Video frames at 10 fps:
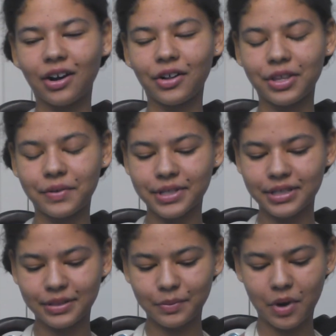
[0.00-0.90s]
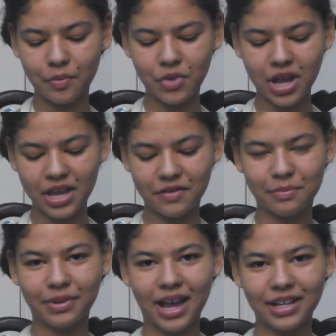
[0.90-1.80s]
was one where he
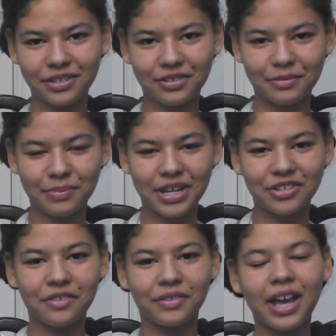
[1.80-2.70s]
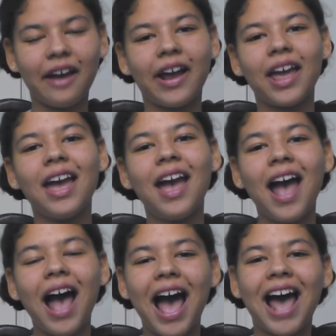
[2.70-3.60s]
replied to a picture of Carrie
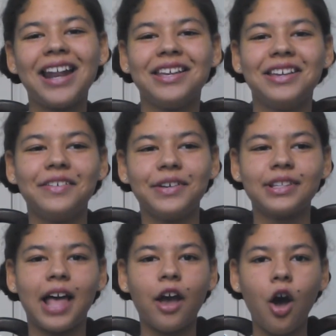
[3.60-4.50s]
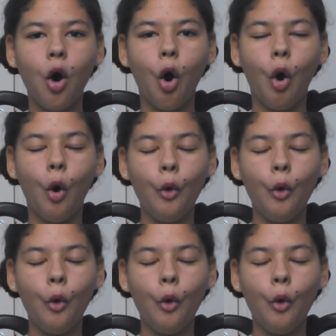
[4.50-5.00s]
and he was like, oh